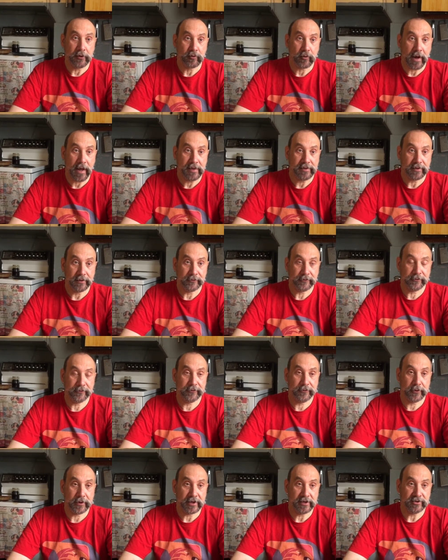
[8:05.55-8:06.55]
ran the
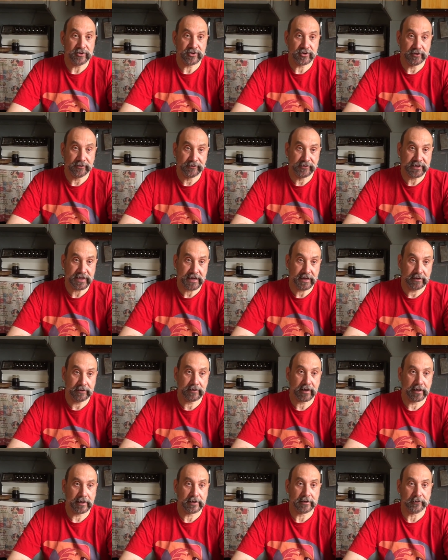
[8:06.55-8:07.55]
footage of
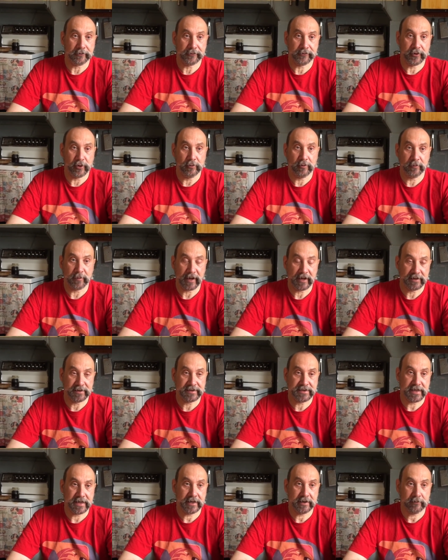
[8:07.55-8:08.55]
that little film
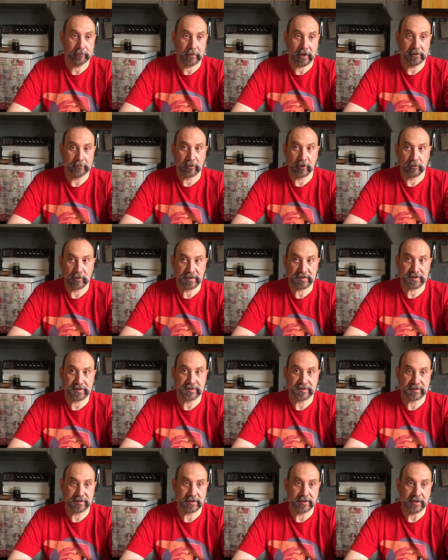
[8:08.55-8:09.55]
about Deng made by
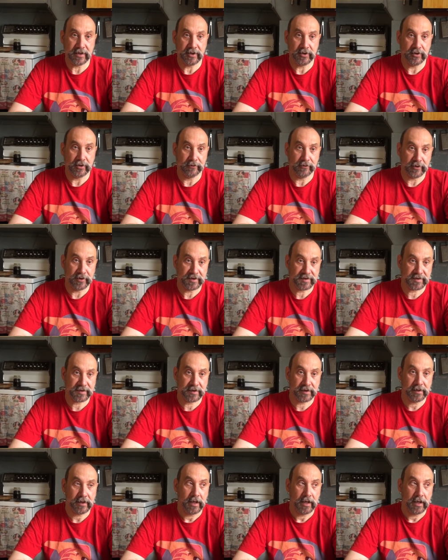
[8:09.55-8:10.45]
Western Sydney University.